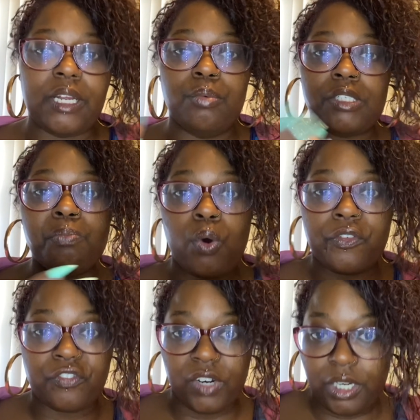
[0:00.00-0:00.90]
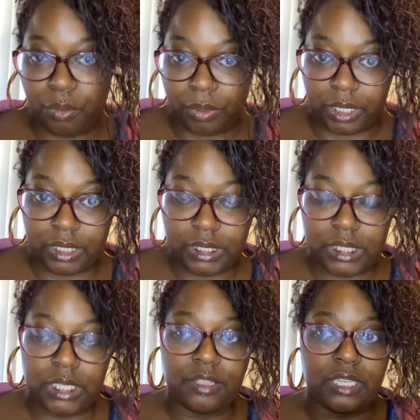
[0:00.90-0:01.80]
It was more frequent
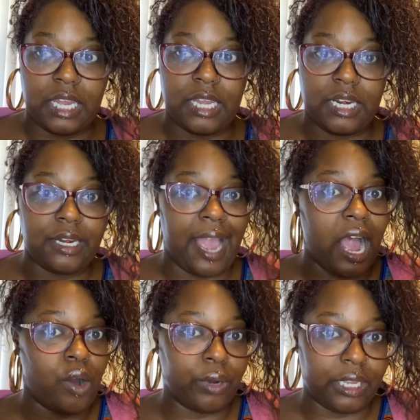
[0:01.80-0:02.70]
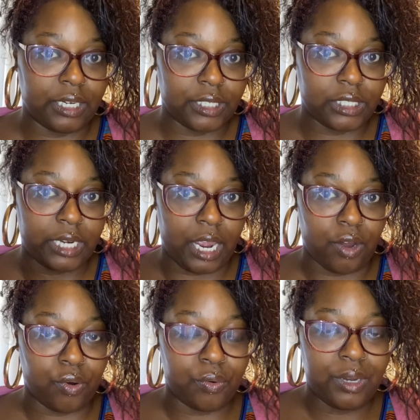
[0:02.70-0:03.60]
than how it is
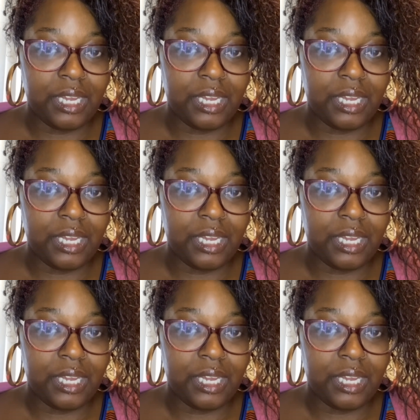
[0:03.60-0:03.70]
now.